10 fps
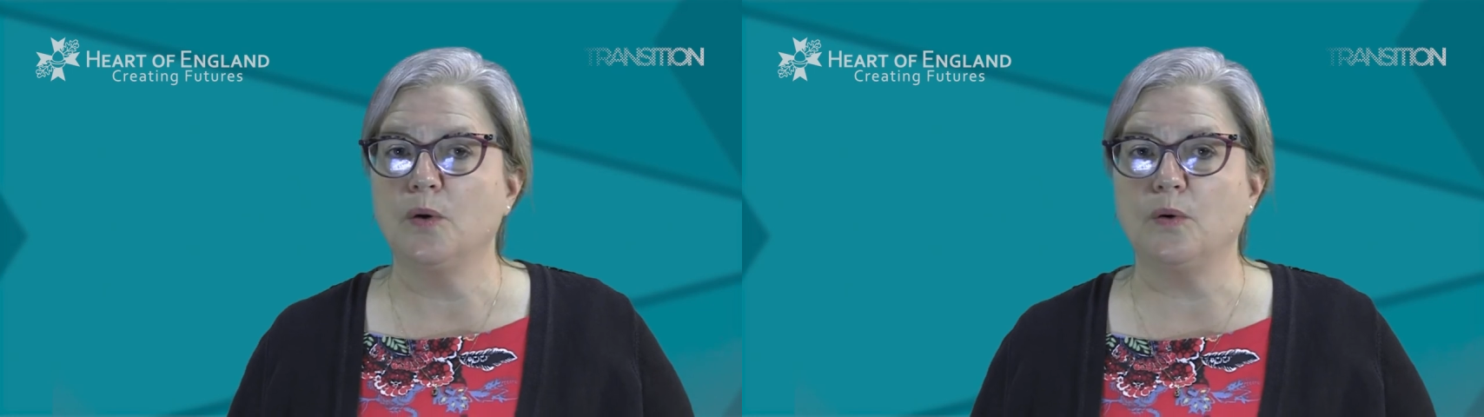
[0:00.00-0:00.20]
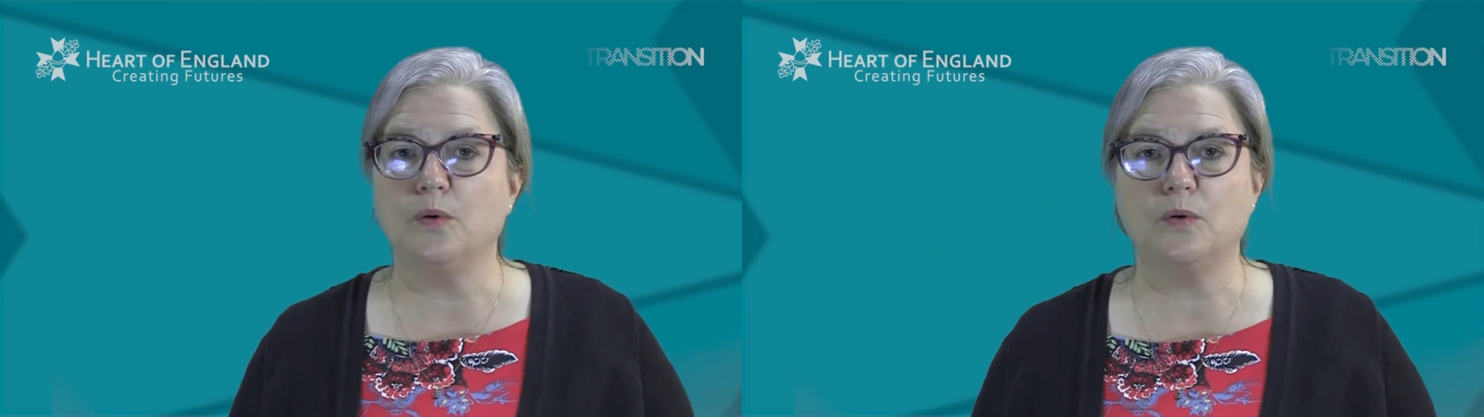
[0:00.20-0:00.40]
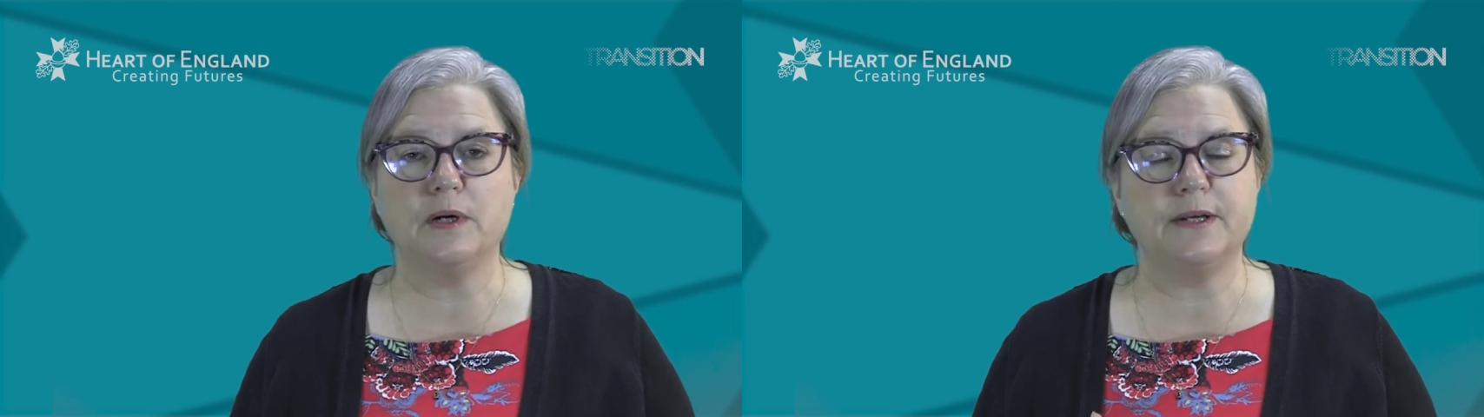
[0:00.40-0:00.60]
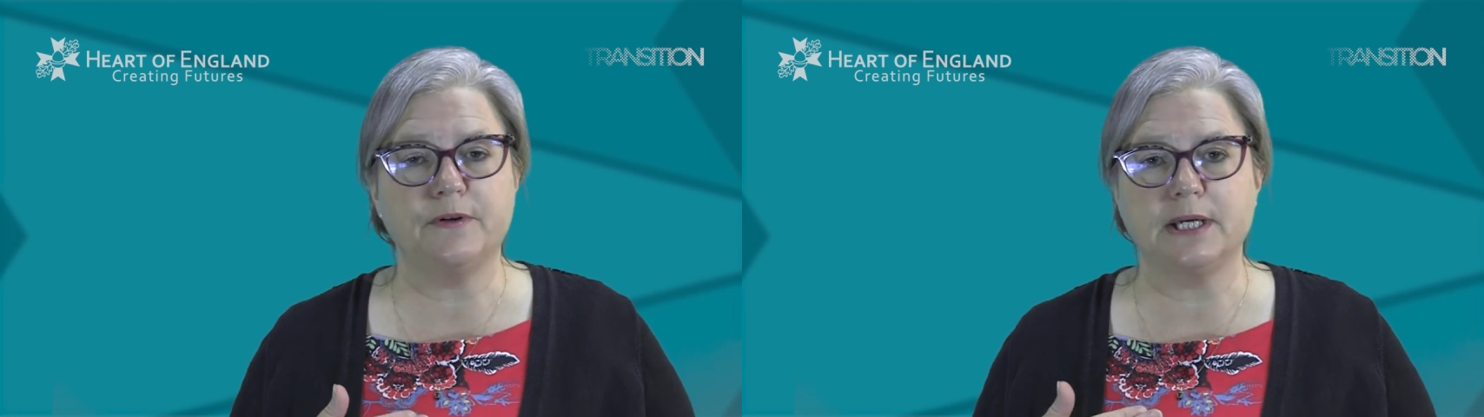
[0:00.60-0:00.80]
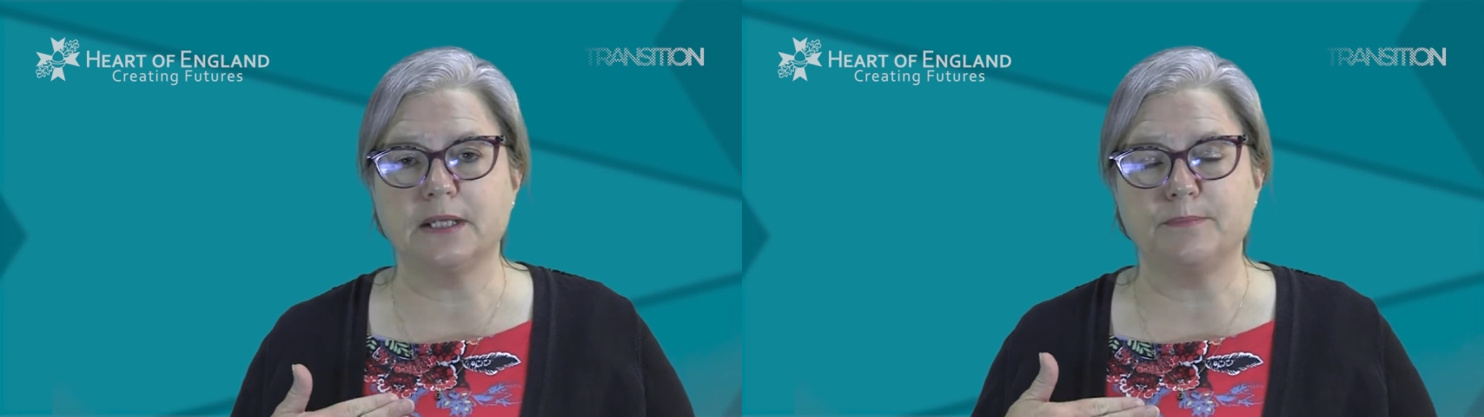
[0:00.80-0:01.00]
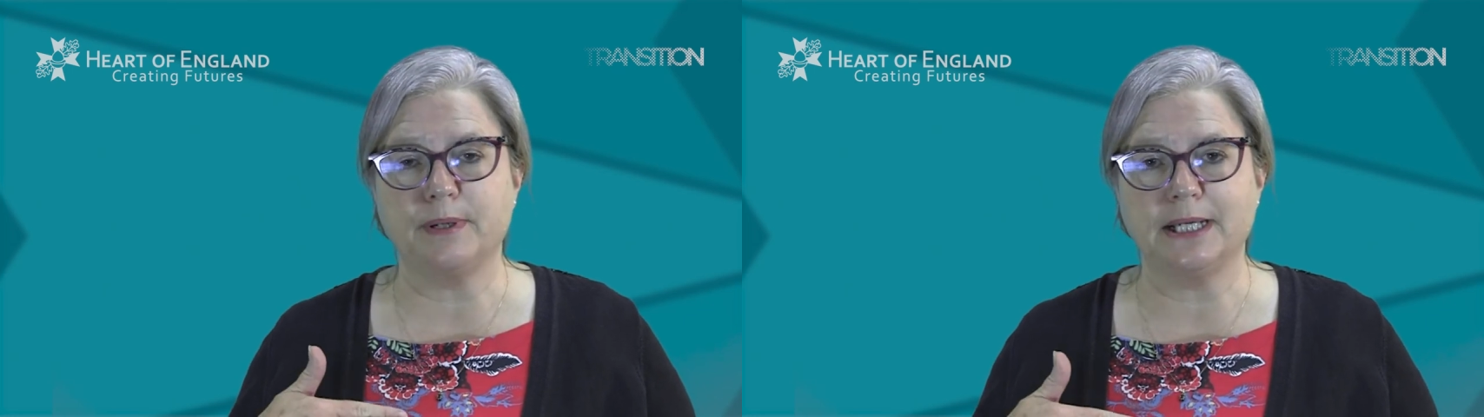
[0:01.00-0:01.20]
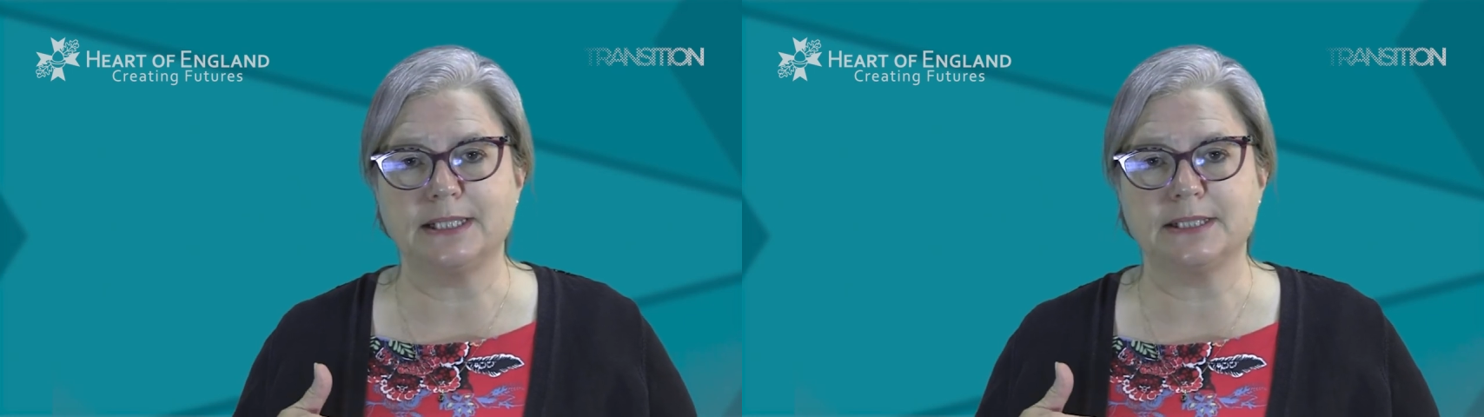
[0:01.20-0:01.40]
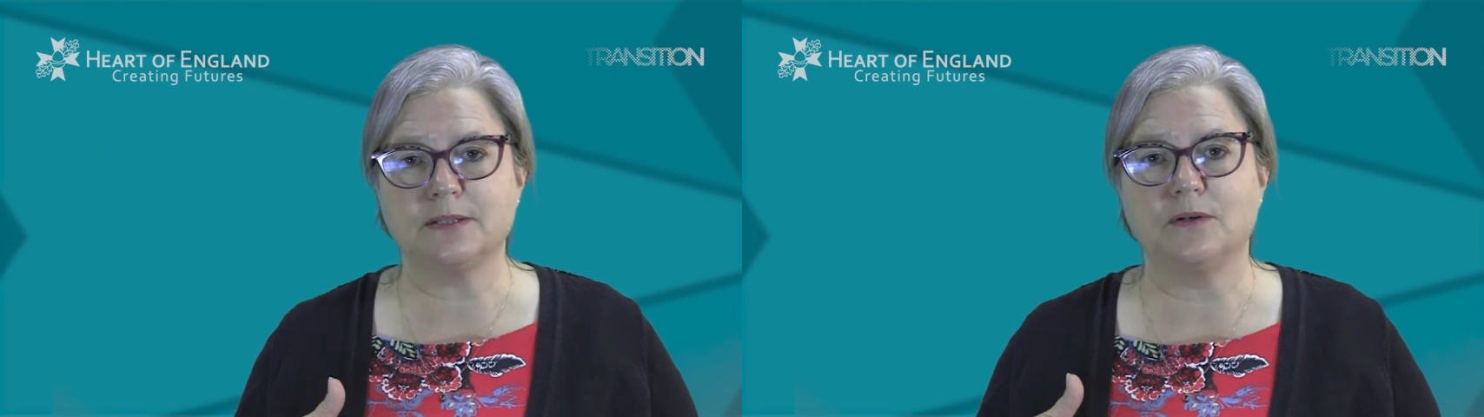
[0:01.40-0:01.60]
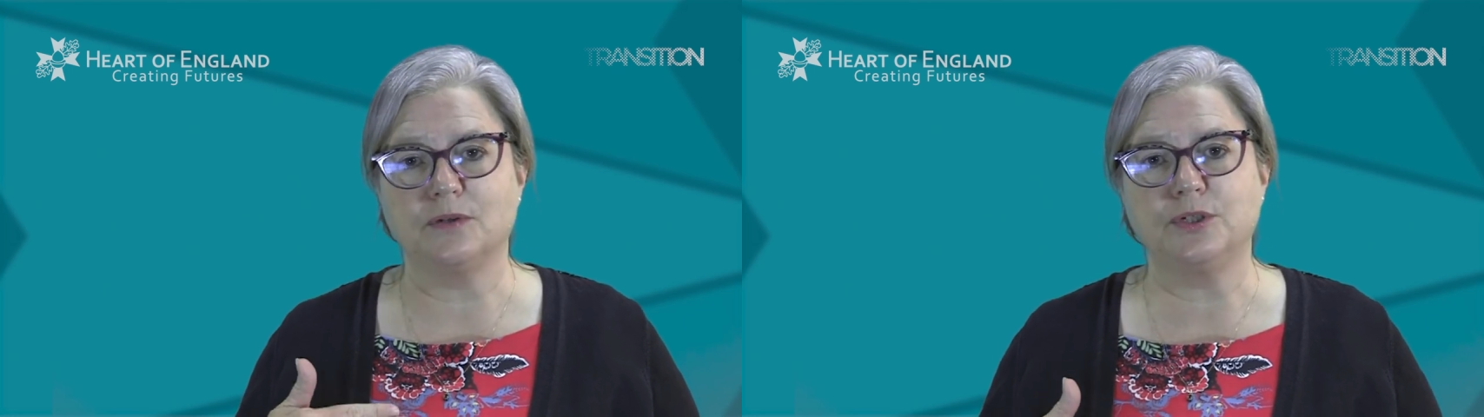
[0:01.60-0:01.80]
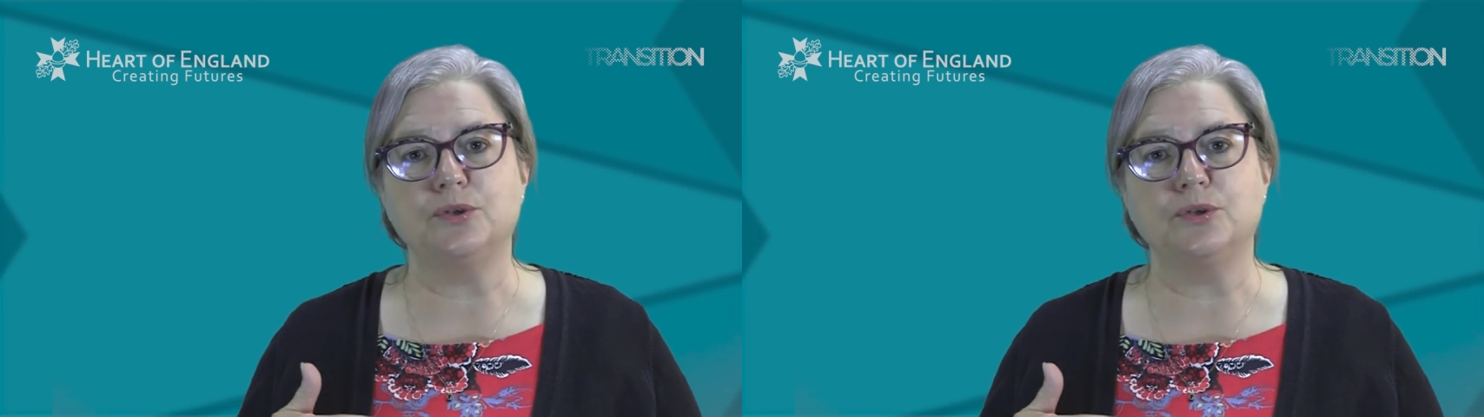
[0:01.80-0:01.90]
or if I can pass on